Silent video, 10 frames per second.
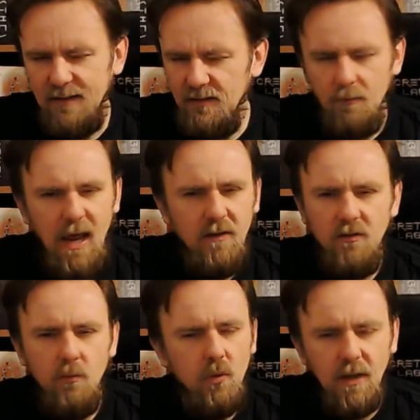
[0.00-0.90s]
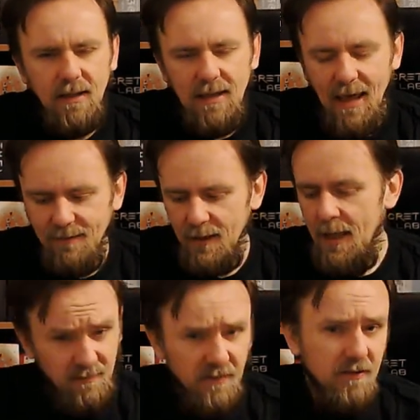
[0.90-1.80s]
That's maximum you can get.
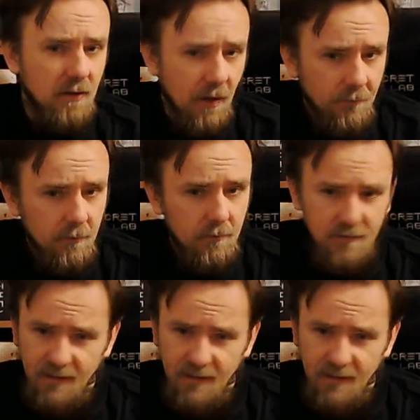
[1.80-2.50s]
This is enough,